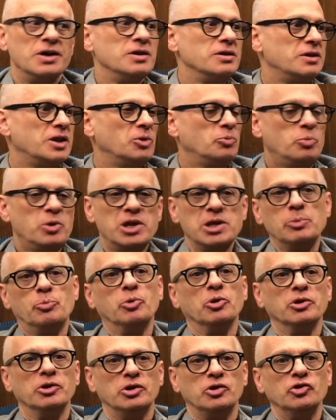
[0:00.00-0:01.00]
that
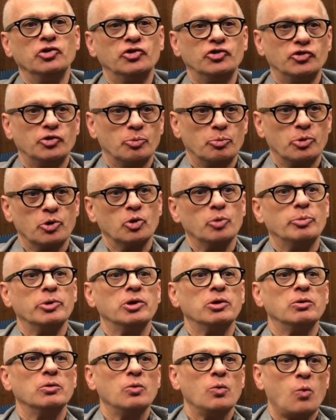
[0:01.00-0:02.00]
people in
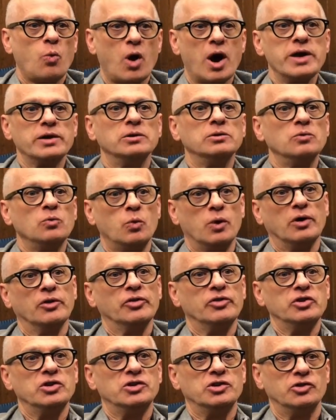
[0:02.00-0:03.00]
suburban, white,
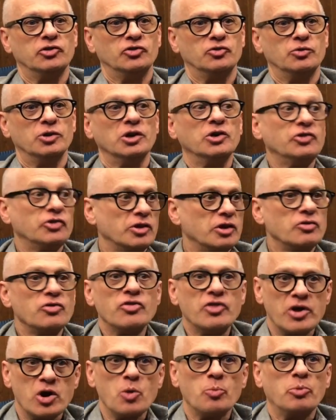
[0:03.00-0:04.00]
wealthy districts, in
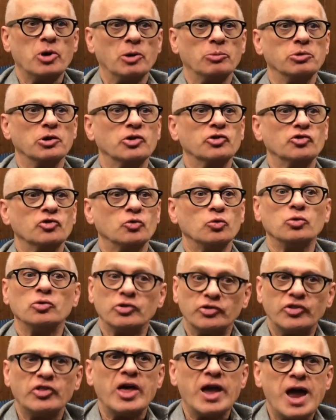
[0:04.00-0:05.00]
their public
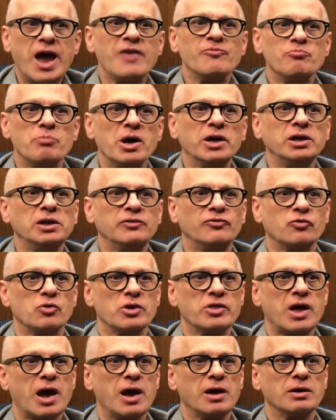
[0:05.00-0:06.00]
schools, they have money for
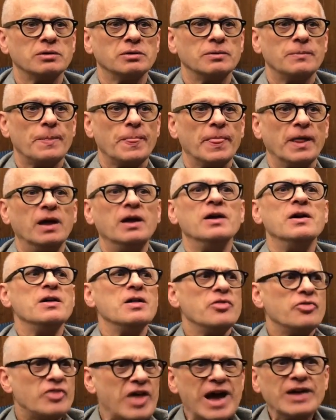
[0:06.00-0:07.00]
that.
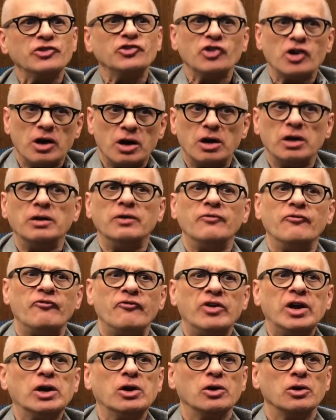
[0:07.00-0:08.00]
That's
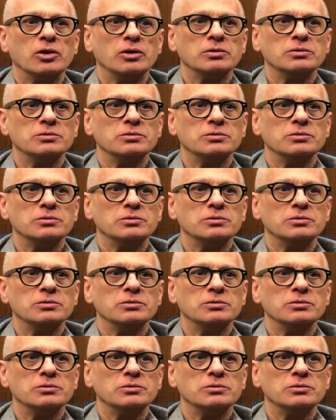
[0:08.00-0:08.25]
unfair.